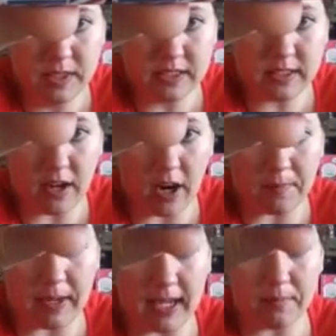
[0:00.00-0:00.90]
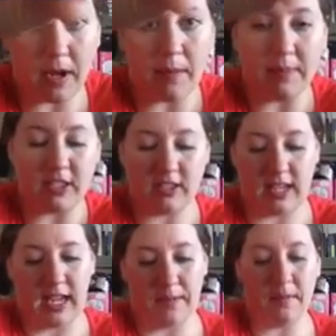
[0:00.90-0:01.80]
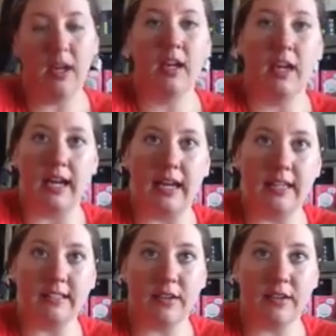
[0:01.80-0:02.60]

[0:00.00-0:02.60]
So our Man Balm that just came is